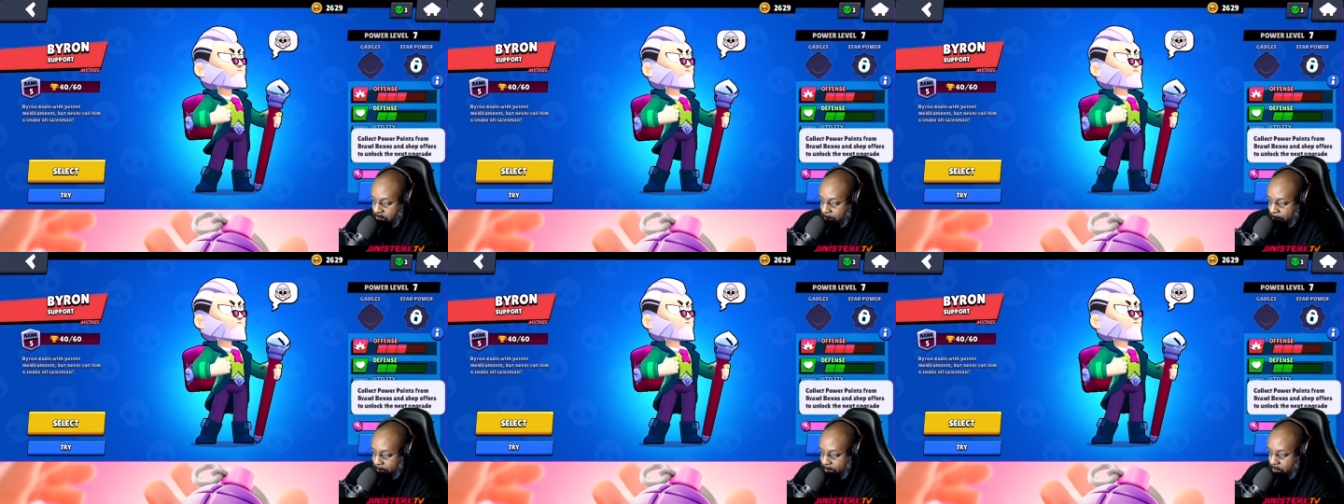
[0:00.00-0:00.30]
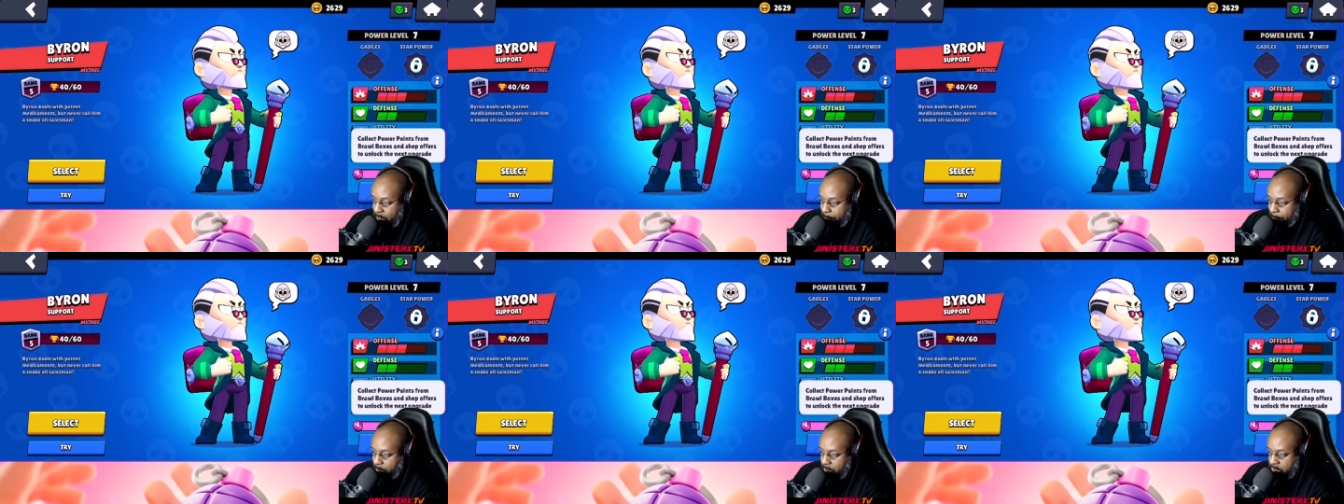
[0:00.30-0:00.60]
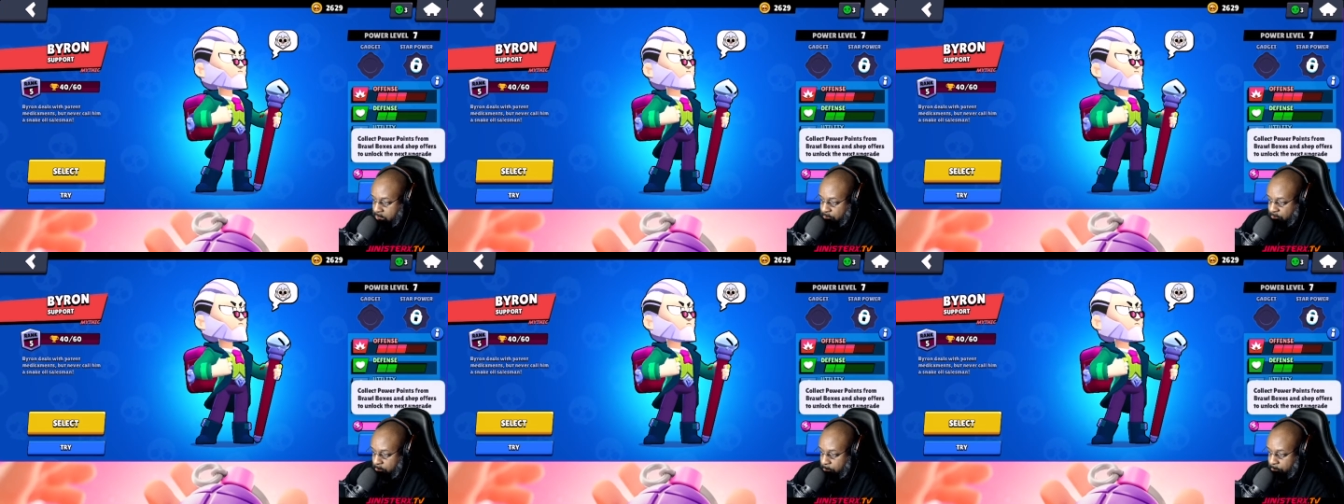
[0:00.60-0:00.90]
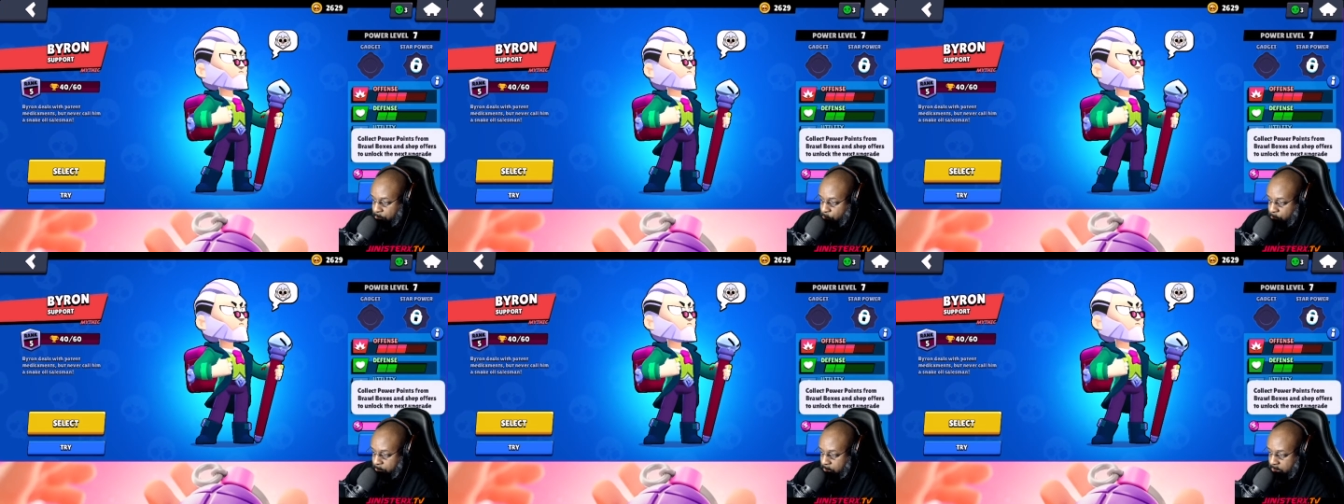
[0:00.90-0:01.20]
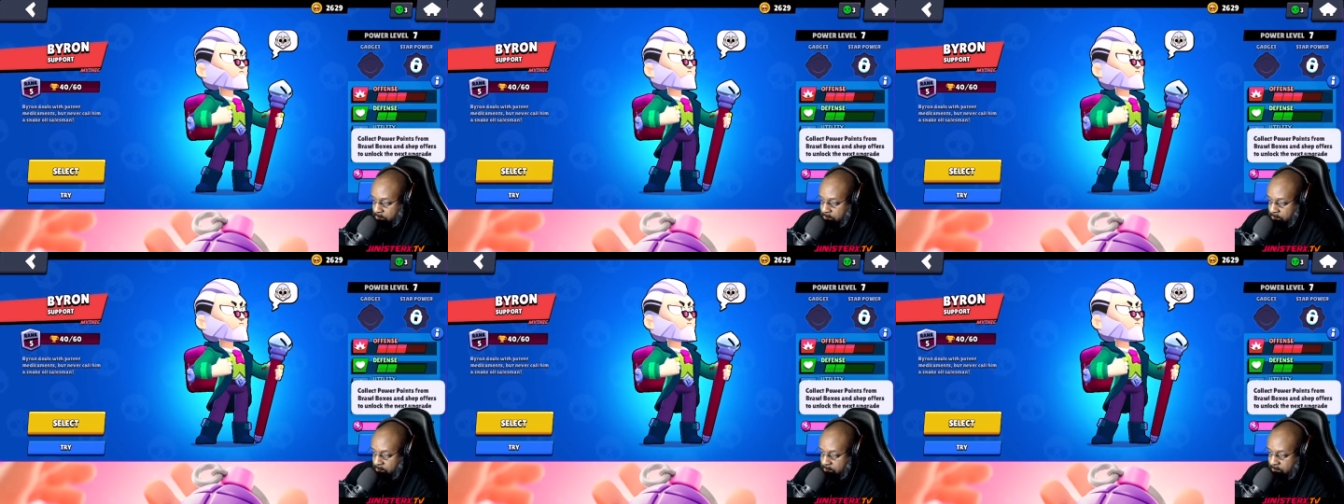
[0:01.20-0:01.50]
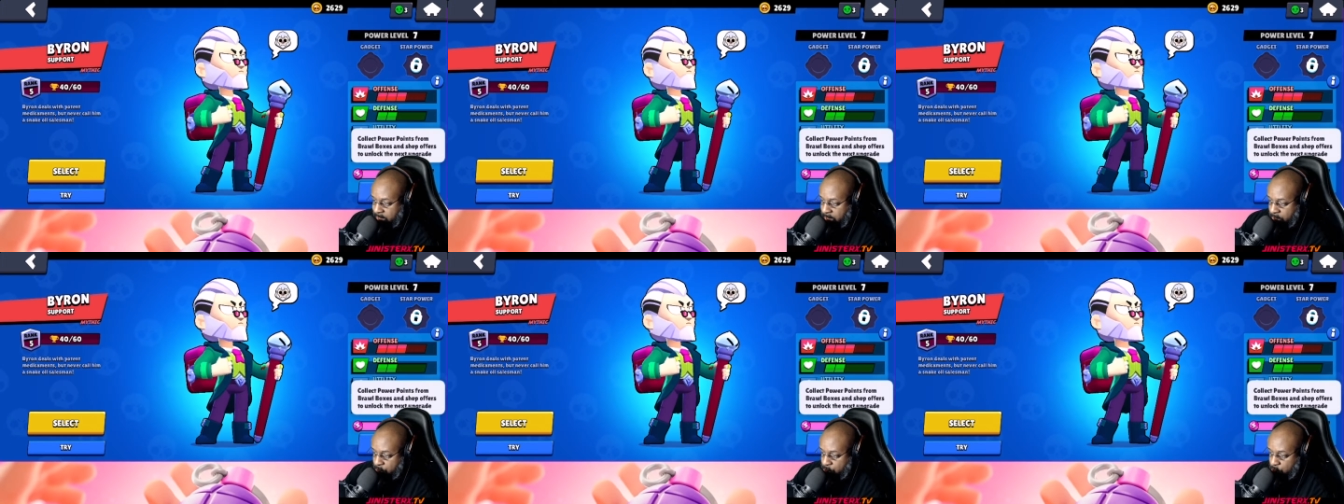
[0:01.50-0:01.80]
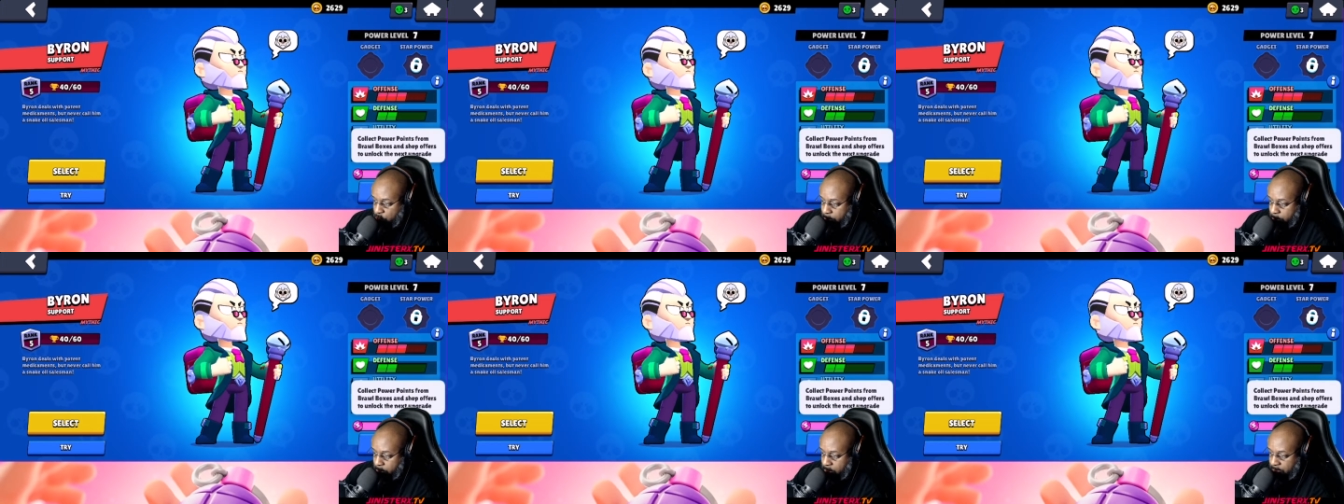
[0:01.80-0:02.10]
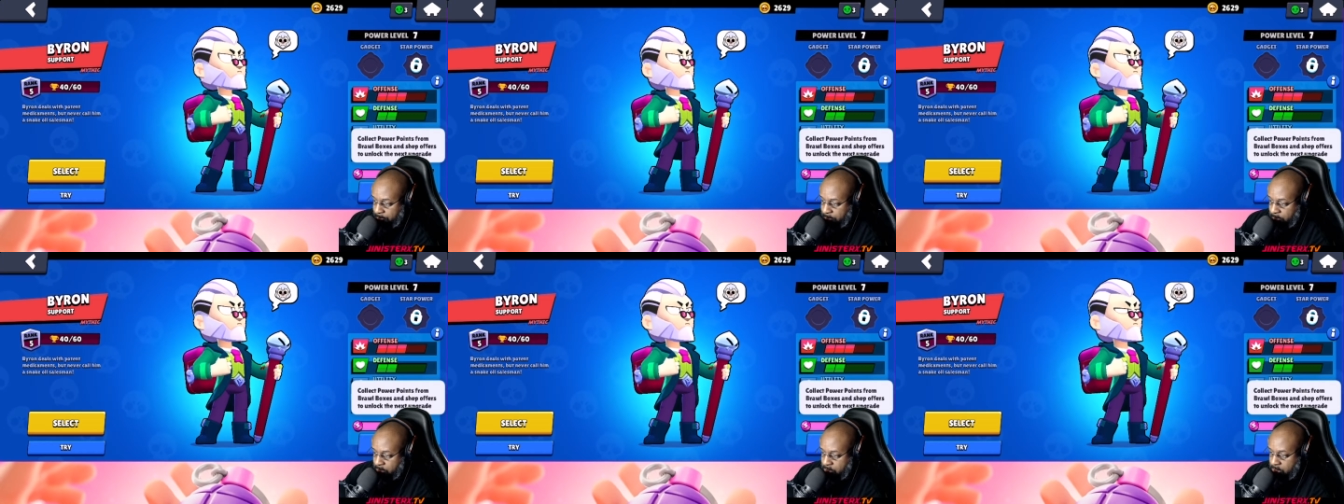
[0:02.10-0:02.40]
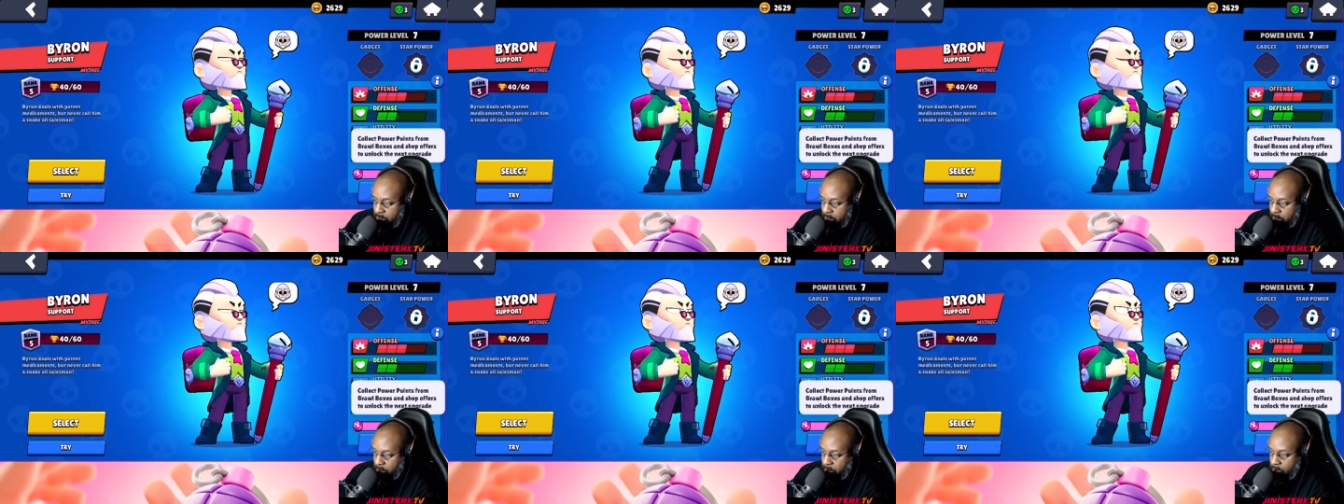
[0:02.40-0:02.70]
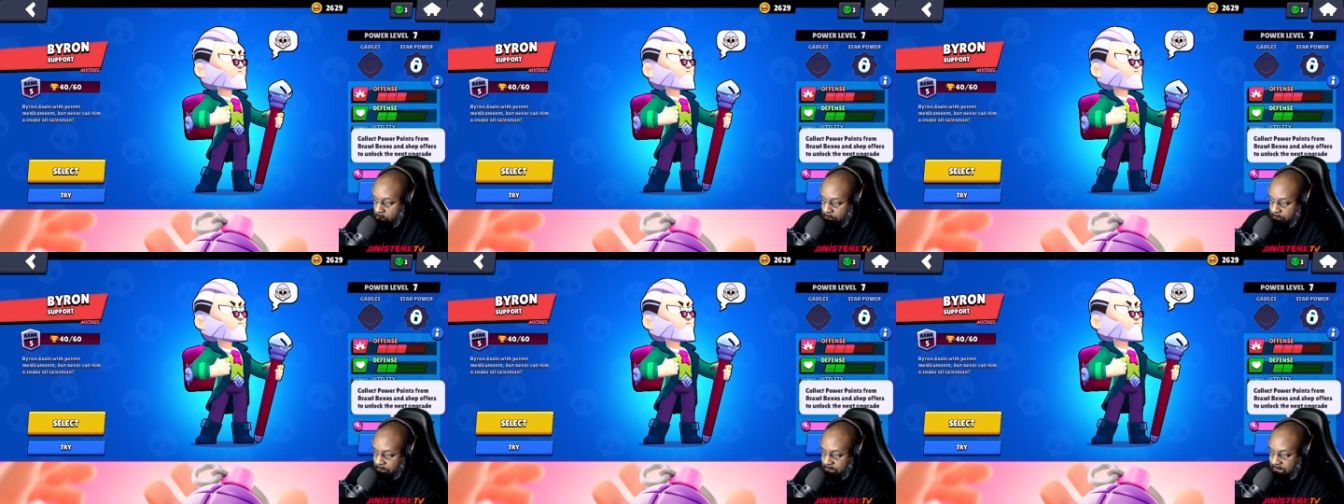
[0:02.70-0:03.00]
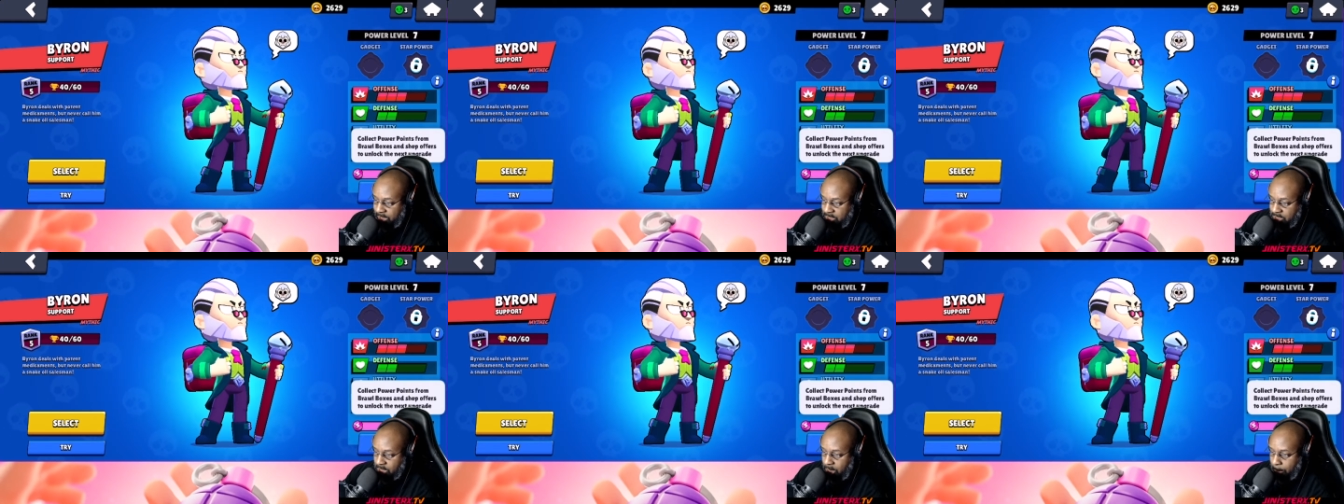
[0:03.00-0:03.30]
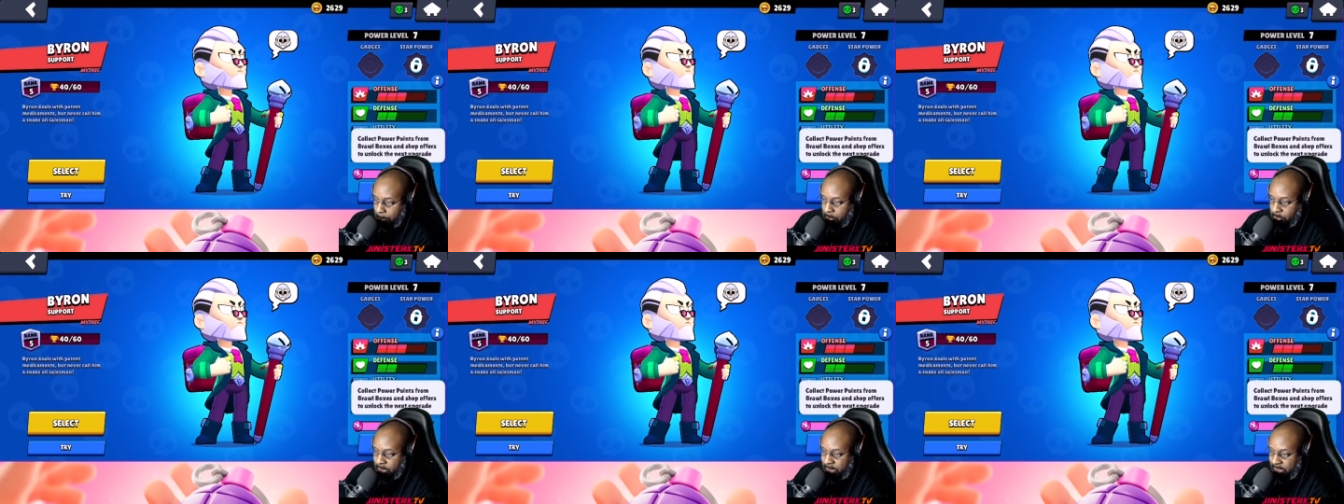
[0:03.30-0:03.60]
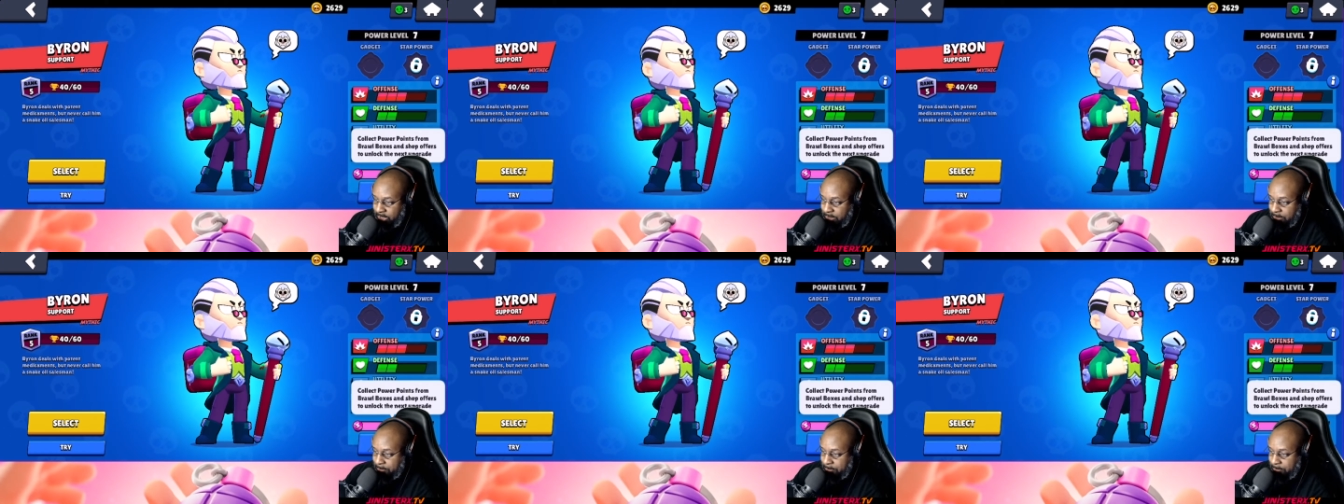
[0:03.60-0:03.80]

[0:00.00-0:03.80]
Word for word: power points from brawl boxes and shop offers to unlock the next upgrade.